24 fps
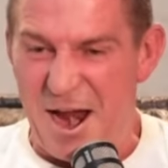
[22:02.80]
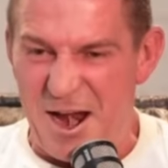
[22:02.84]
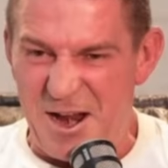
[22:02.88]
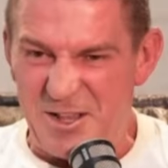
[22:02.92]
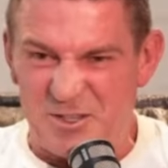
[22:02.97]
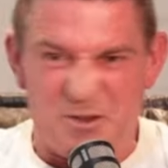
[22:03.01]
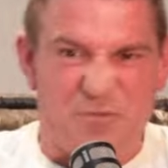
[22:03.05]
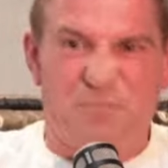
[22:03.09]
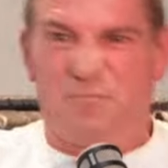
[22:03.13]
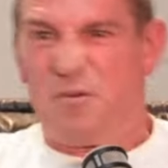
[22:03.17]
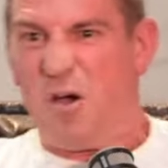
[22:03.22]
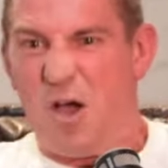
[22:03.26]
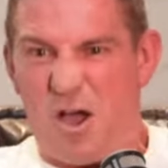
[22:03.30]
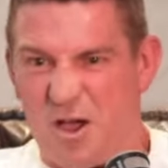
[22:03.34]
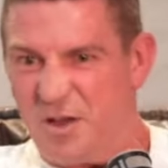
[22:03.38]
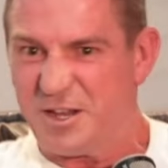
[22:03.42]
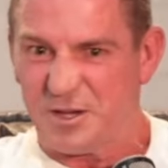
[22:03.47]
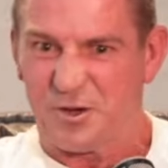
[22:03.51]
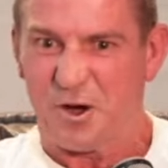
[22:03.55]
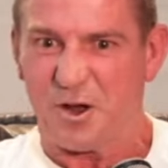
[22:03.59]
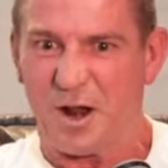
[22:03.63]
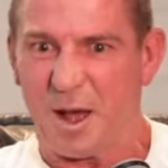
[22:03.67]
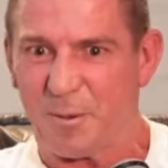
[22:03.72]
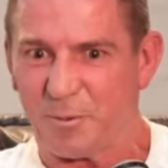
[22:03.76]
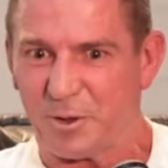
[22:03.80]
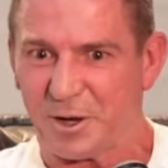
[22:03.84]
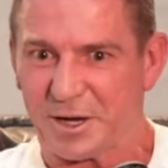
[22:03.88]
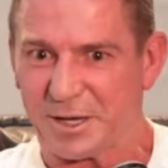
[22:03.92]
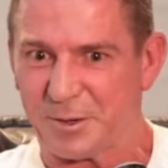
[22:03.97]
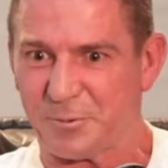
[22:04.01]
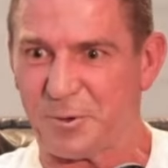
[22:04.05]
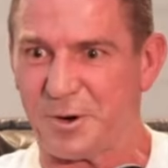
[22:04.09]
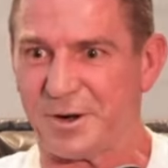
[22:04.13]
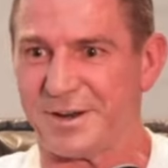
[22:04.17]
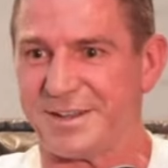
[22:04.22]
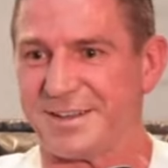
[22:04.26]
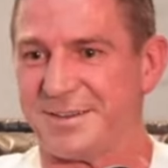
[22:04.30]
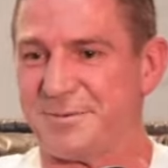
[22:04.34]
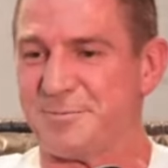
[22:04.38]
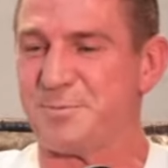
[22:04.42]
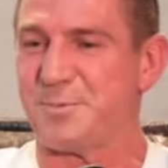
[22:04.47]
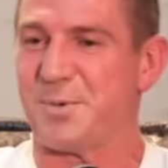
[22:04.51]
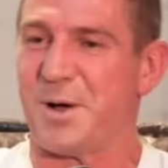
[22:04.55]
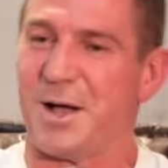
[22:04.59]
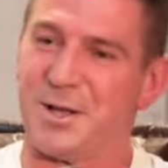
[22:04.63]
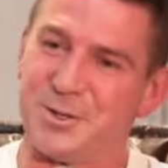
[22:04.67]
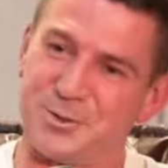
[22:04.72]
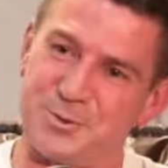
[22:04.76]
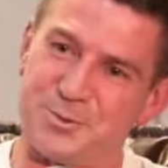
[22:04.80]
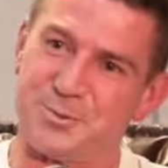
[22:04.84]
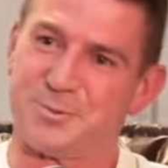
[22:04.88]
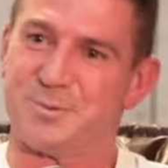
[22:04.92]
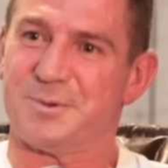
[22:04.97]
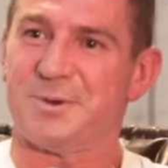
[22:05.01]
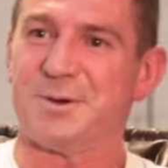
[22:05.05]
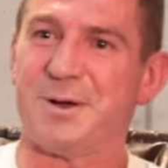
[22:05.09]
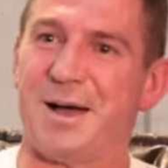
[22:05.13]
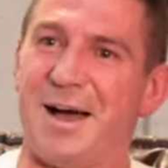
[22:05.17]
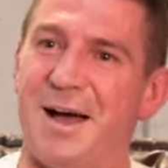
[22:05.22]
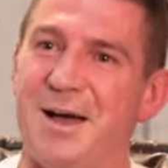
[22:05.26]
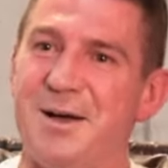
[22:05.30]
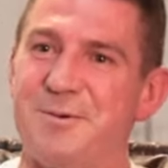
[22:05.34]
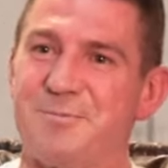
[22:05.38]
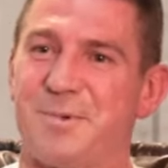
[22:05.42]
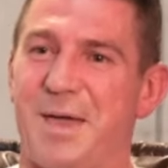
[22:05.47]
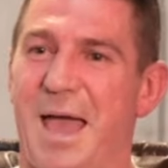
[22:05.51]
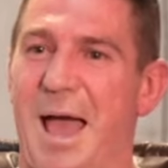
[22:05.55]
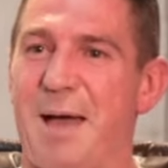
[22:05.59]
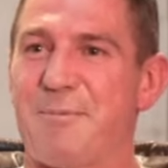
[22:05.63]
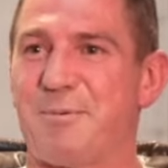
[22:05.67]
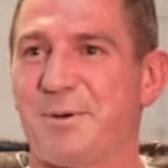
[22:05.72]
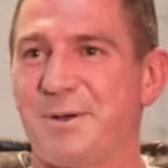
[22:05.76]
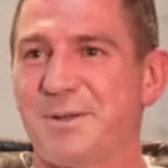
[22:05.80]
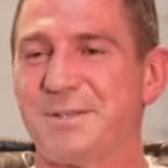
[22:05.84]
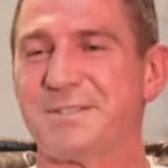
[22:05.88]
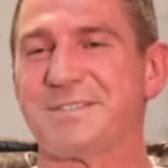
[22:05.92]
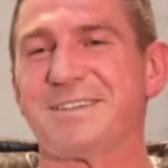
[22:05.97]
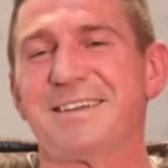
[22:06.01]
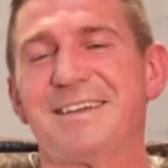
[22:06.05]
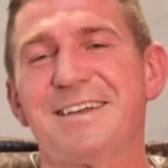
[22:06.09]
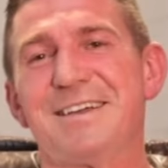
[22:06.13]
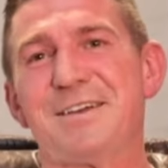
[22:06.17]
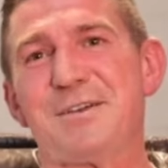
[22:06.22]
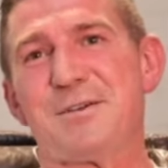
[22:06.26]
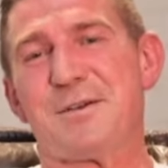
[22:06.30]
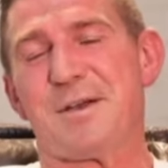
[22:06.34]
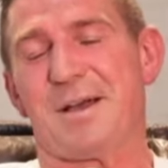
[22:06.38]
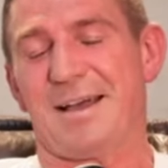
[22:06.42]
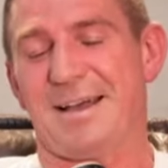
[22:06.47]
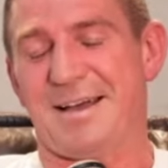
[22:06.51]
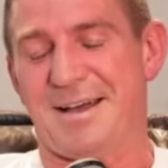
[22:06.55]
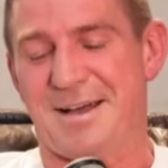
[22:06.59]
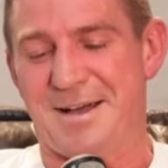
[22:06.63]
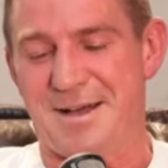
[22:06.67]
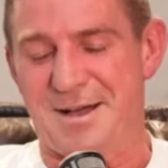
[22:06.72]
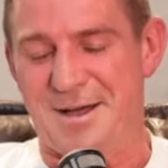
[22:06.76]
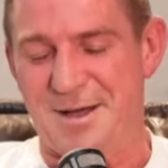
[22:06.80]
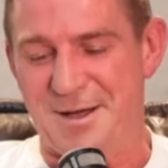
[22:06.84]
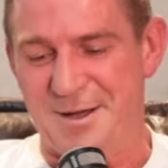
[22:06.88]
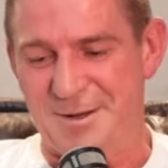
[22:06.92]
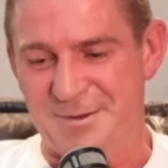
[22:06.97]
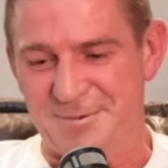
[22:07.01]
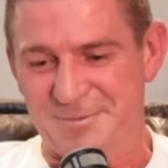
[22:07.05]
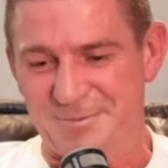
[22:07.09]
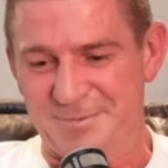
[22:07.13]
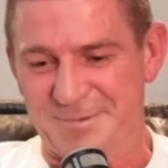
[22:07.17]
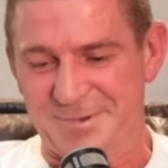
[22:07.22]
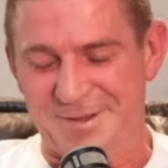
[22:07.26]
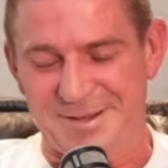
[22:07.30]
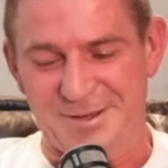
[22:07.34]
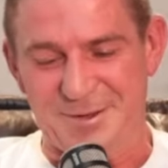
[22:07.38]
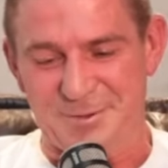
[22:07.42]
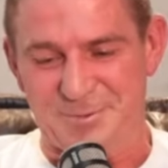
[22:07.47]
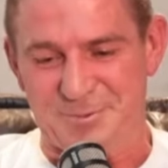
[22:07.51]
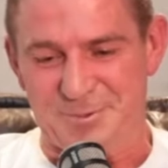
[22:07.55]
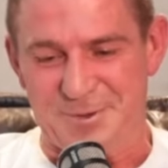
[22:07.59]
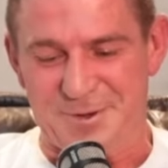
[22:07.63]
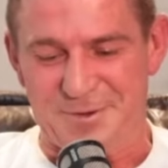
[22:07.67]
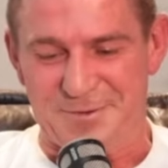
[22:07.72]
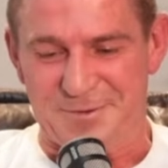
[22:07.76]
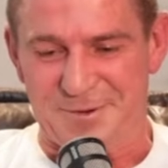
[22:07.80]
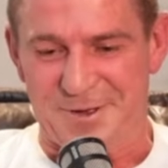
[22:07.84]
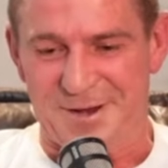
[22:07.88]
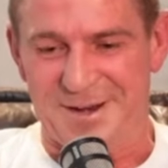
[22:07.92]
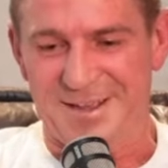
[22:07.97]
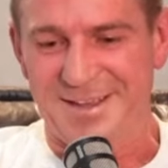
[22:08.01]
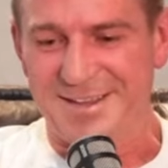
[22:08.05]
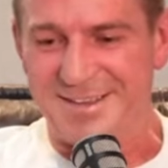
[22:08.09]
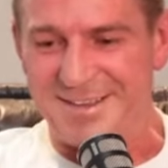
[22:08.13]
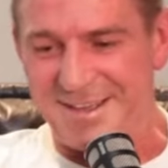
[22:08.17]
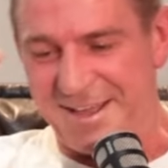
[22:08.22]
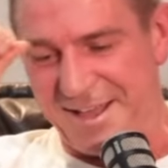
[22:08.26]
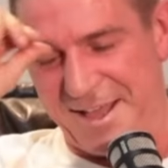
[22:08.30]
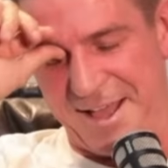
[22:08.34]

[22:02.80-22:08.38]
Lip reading: He's like, fuck, and he got up like he wanted to punch Kappas. It was pretty funny.